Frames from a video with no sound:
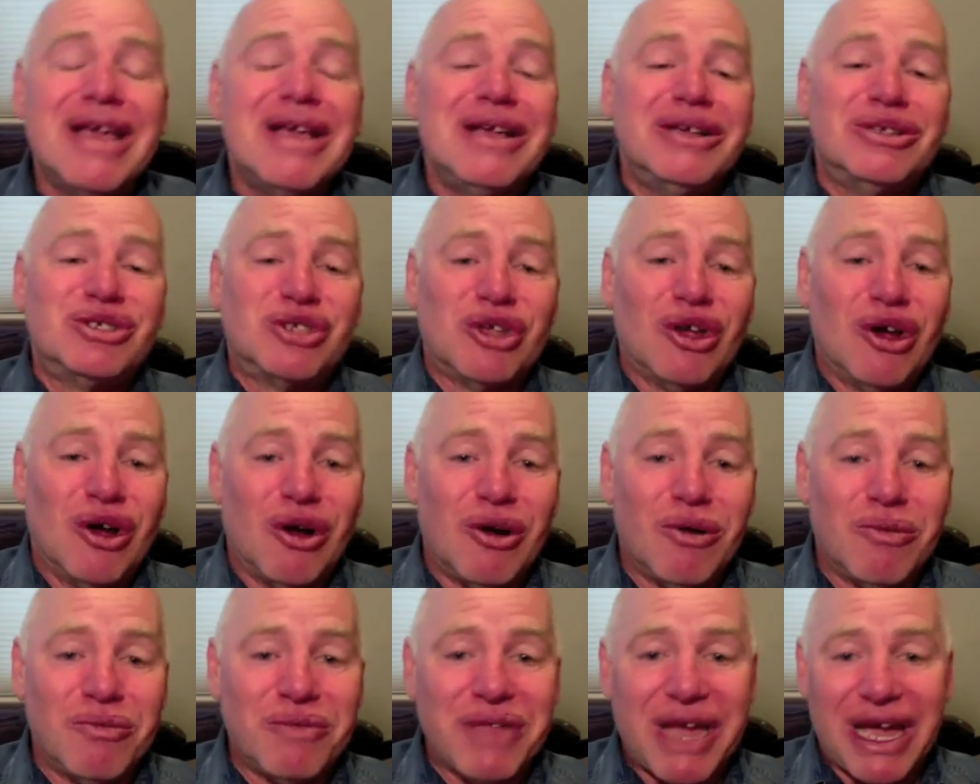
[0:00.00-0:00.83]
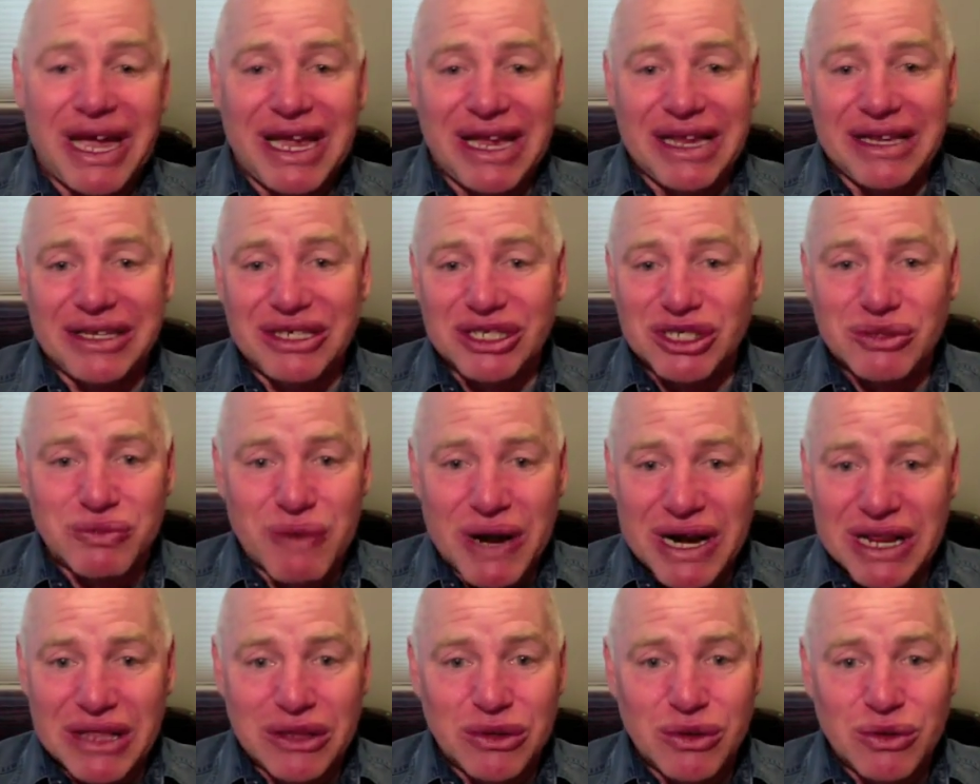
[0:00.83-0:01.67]
So I just
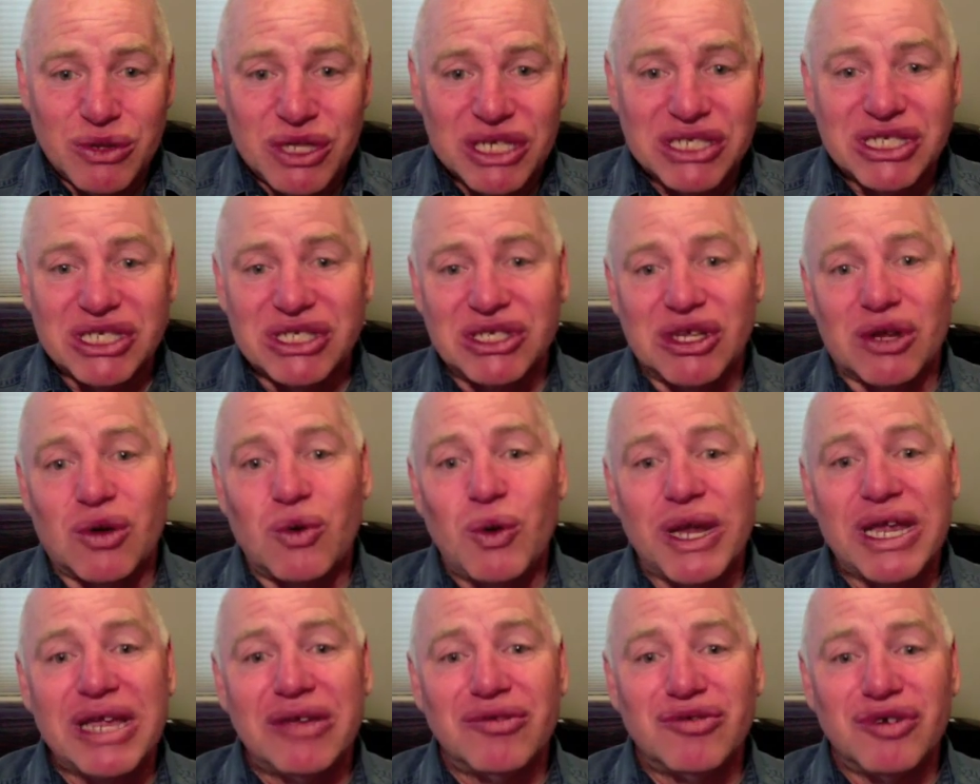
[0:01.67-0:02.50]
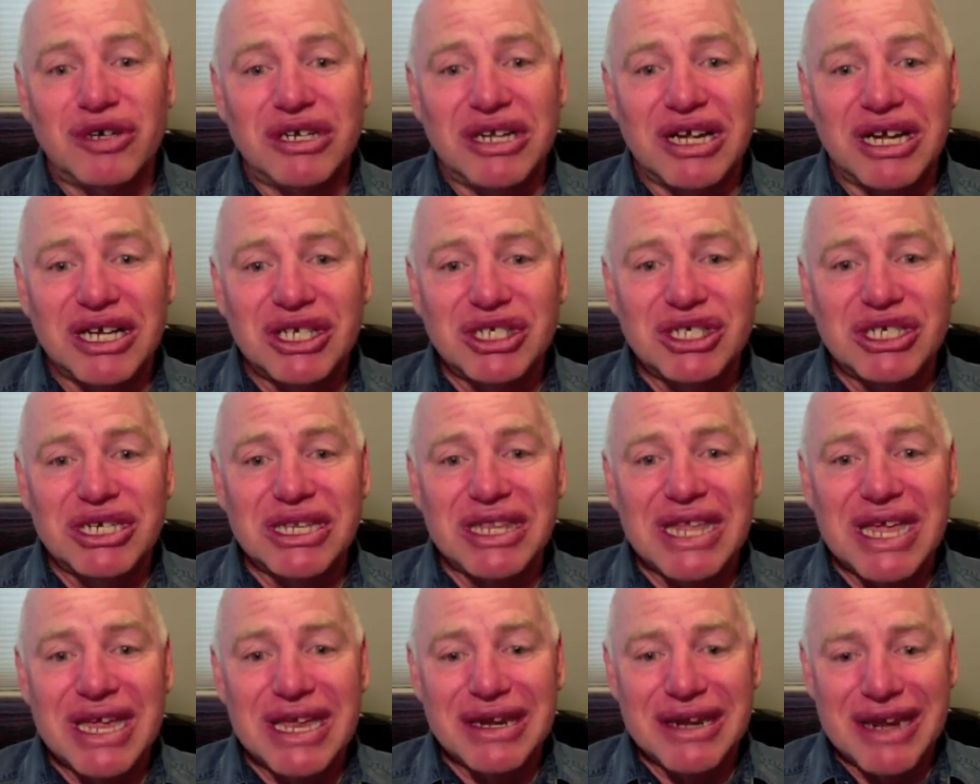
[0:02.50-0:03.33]
wanted to do this as a quick introduction
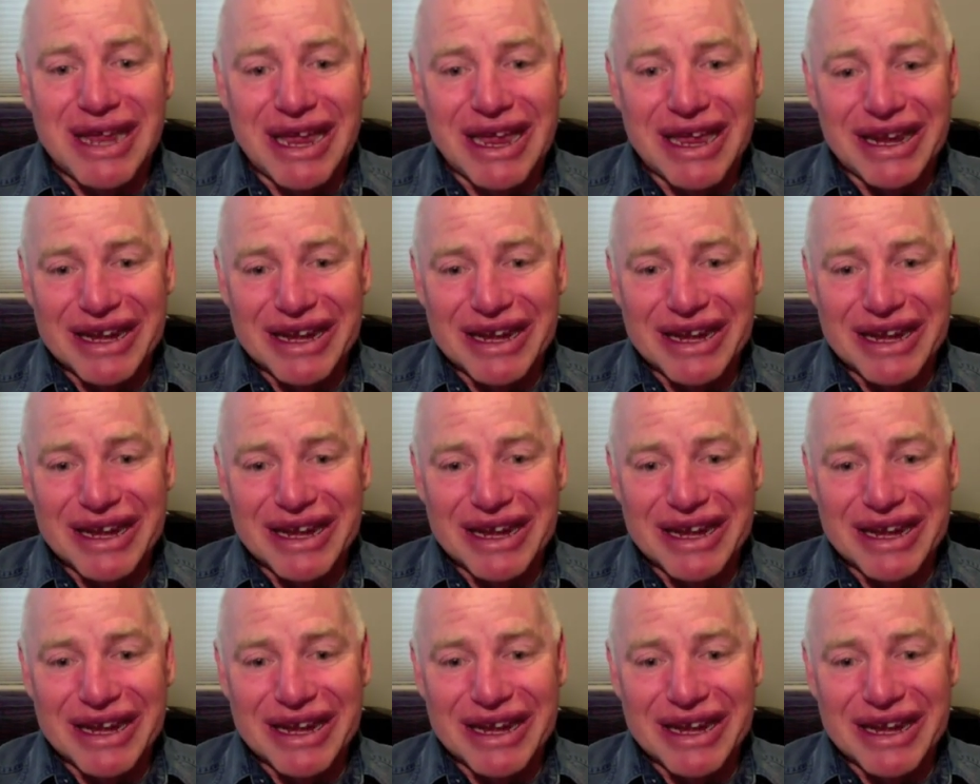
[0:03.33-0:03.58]
then,